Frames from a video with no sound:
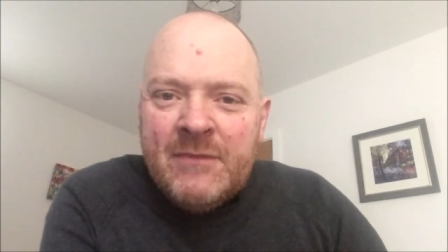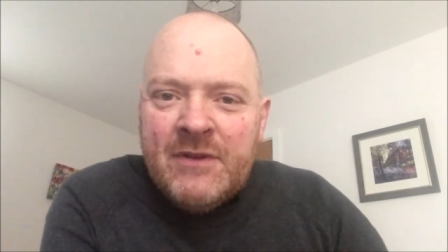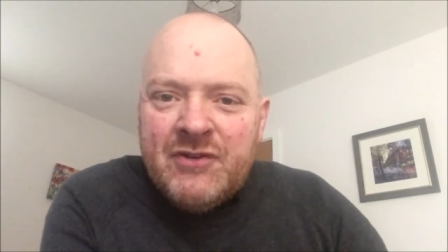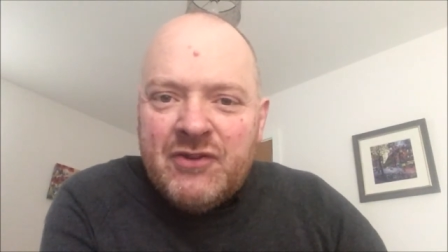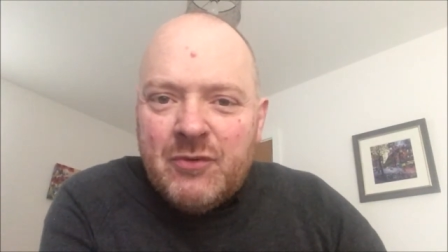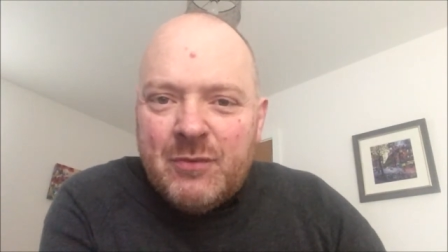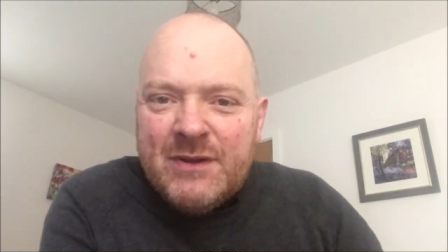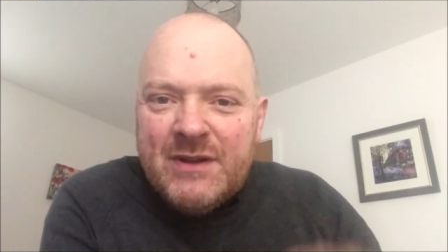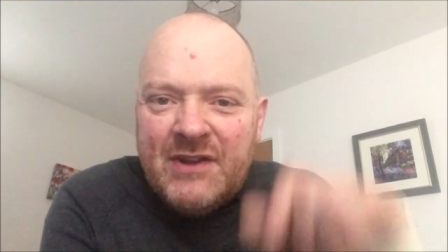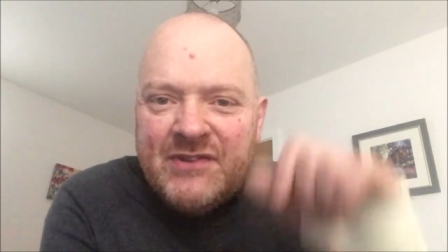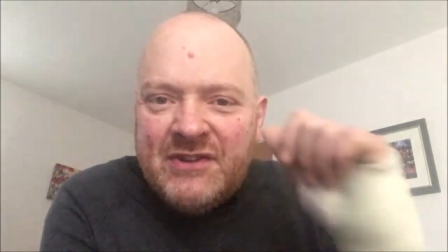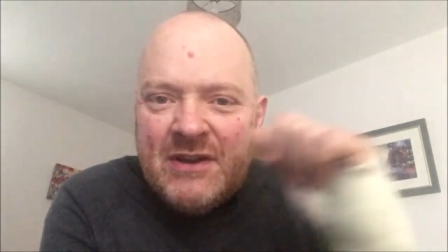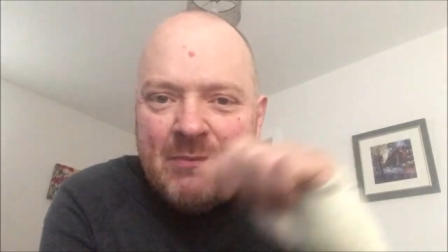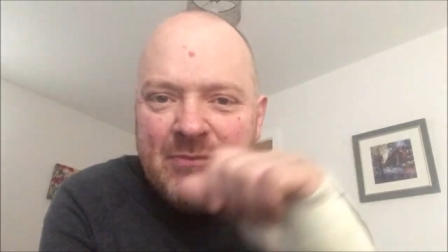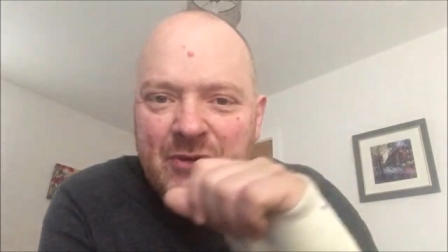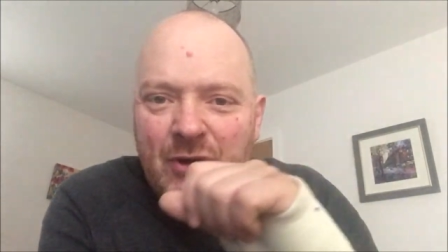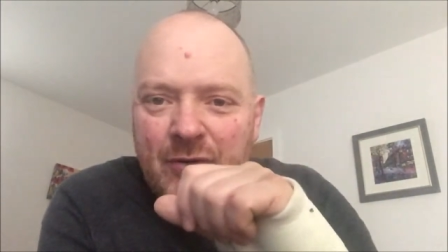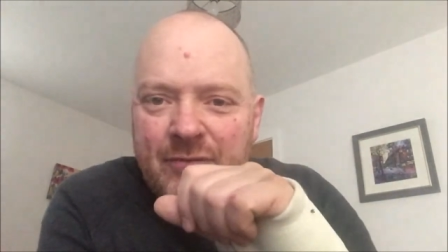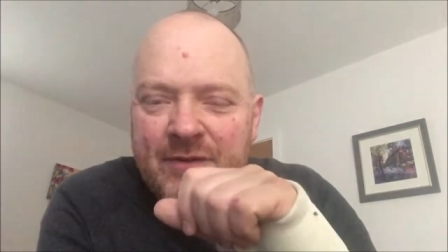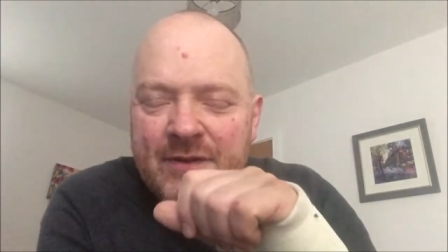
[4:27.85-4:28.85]
So when this
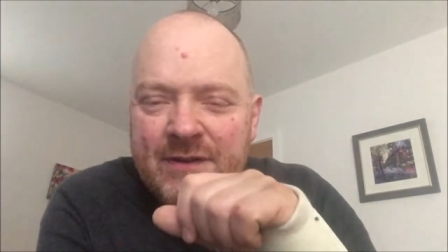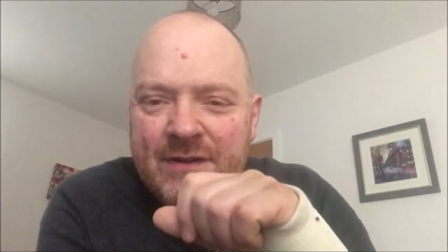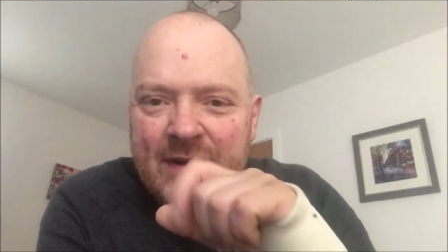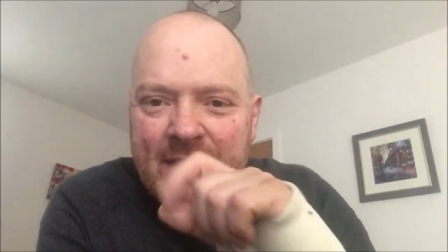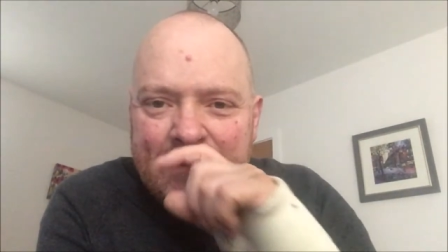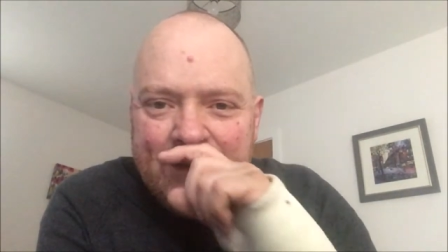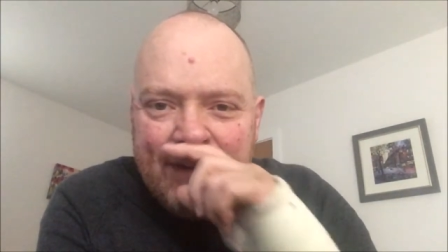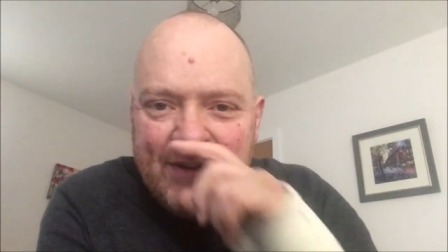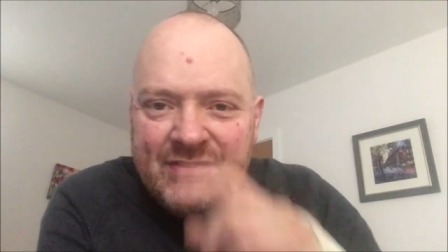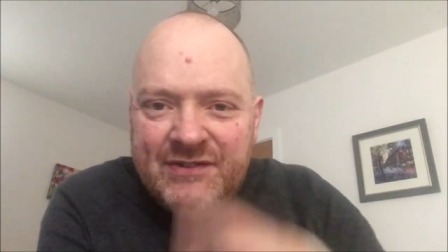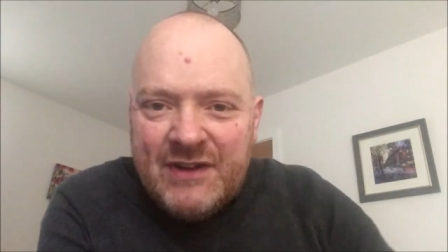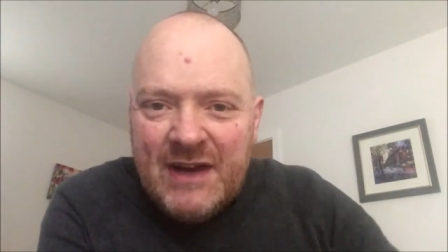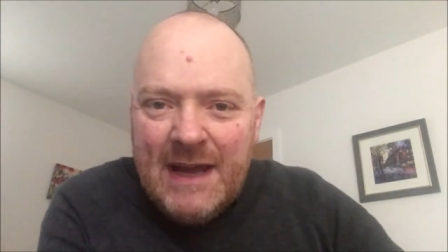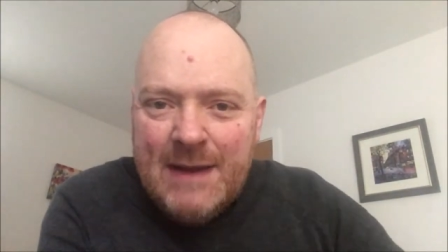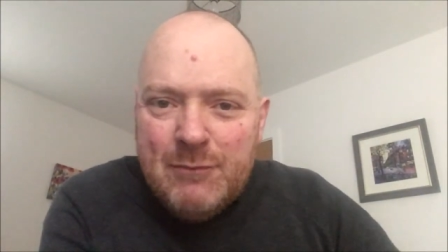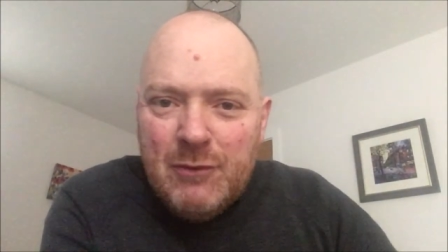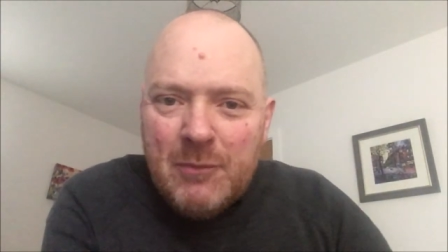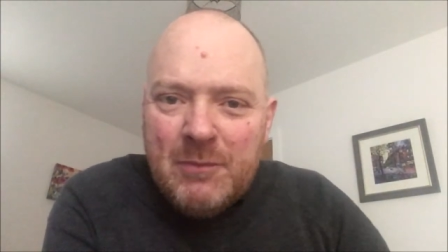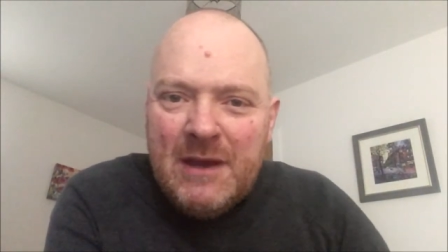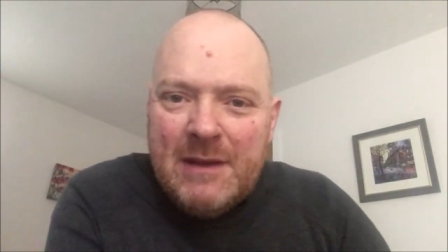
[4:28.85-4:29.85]
comes off in 10 days
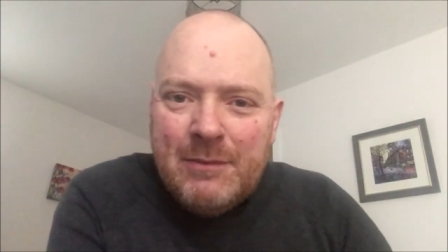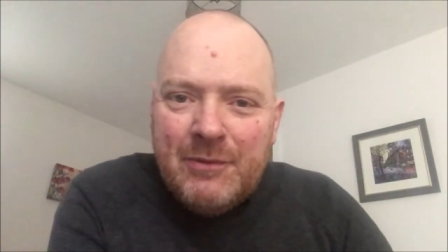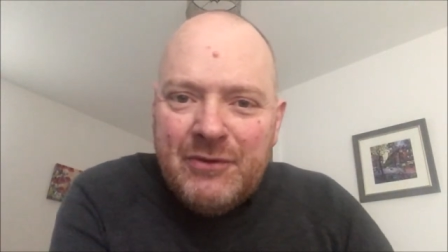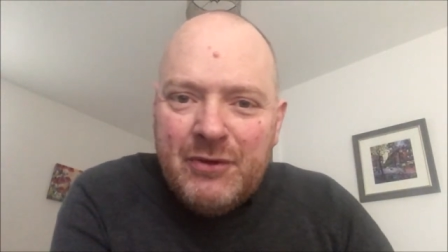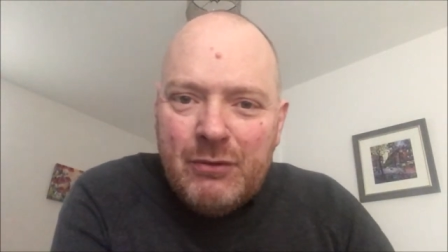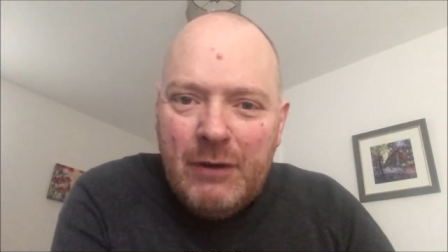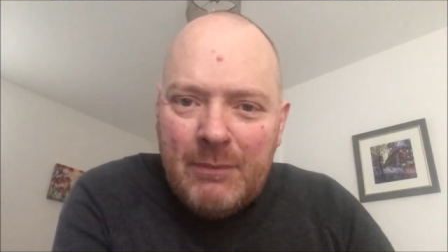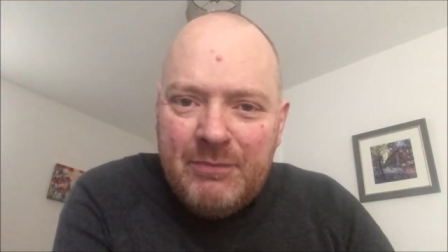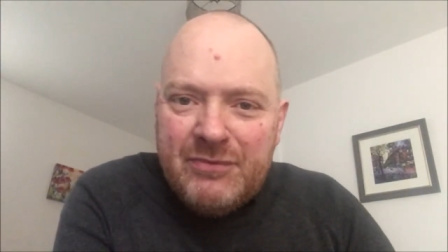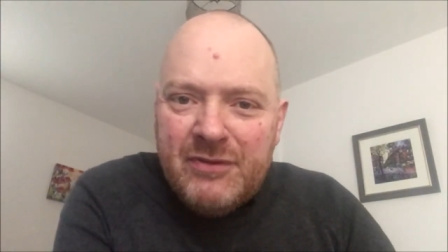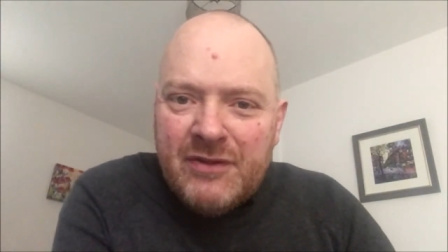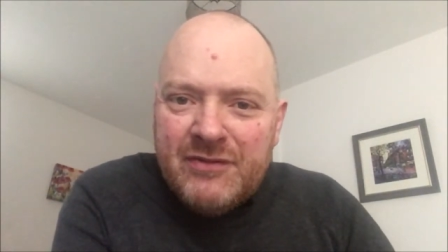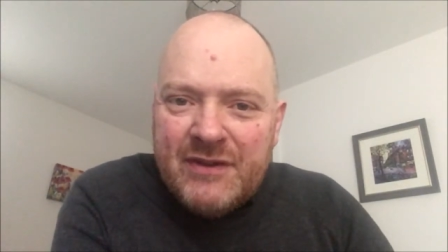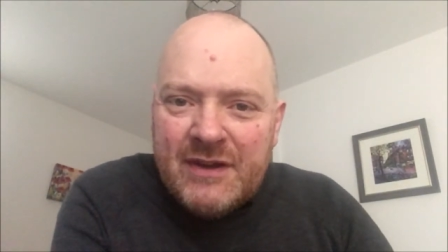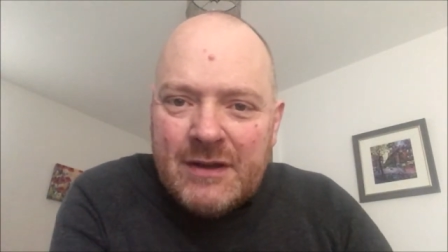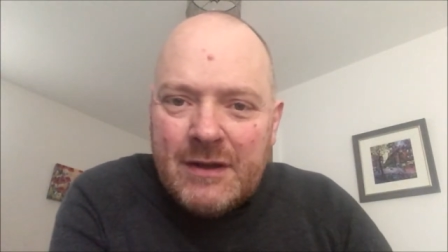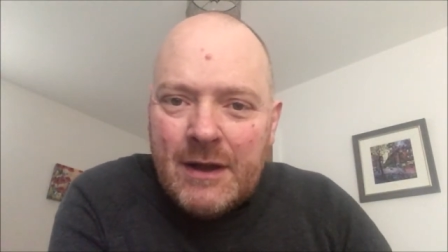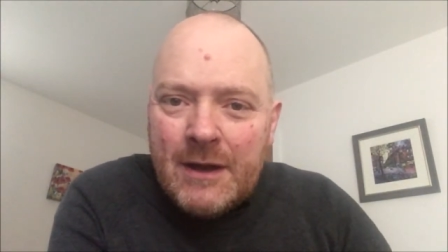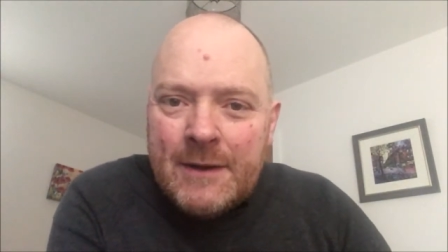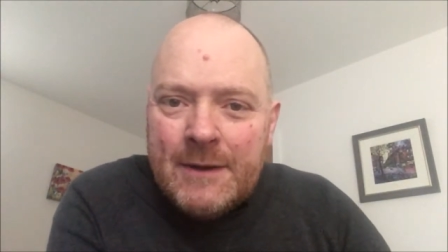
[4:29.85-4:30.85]
time, we'll be able to go up to the
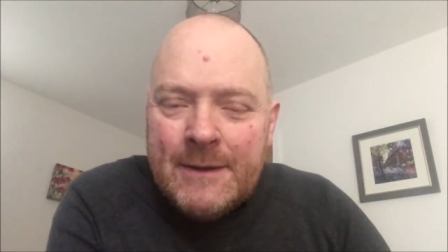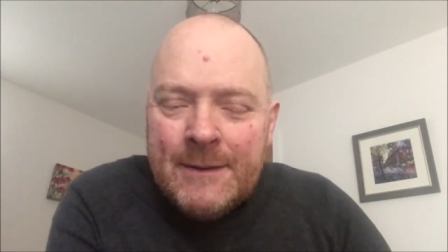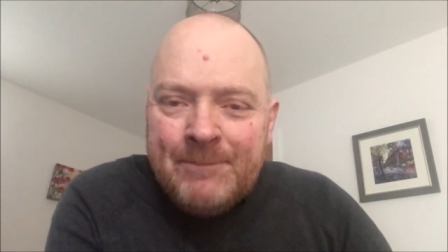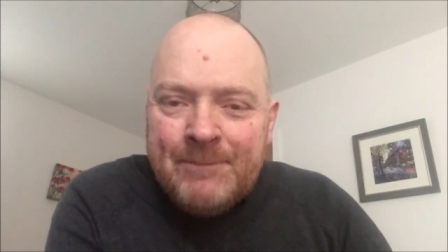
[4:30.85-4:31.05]
dealer,